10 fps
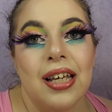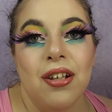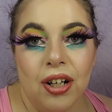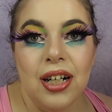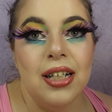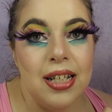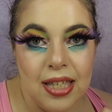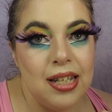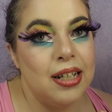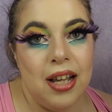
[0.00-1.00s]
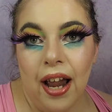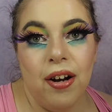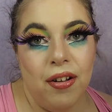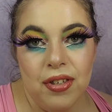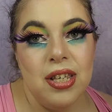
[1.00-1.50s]
They're going to get sick and tired
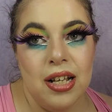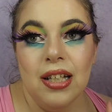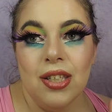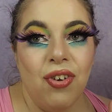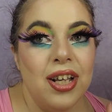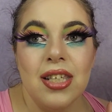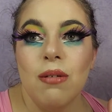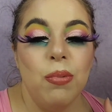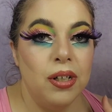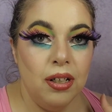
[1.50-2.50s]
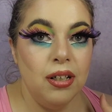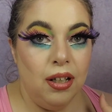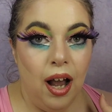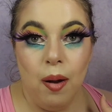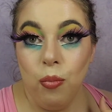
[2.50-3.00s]
of seeing this face, but
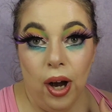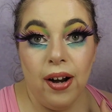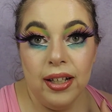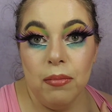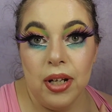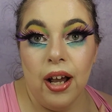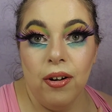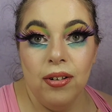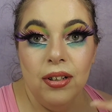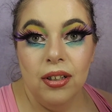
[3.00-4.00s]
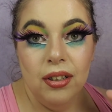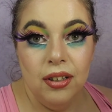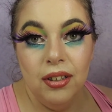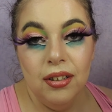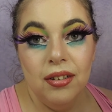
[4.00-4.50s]
I'm wearing them down.
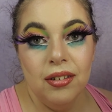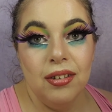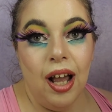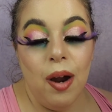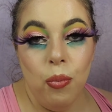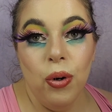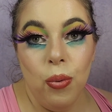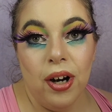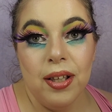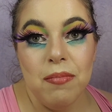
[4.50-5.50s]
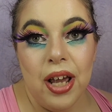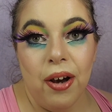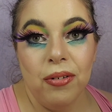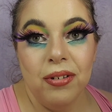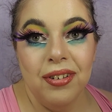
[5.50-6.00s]
I will wear them
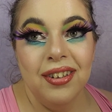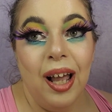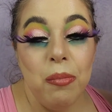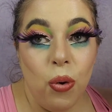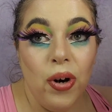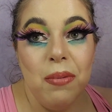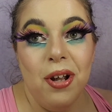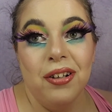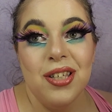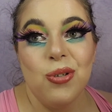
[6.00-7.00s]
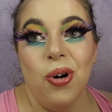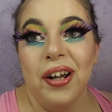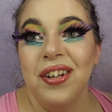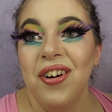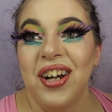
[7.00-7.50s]
down. I'm going to be on the squad,
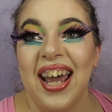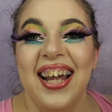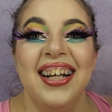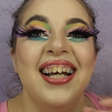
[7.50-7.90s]
okay?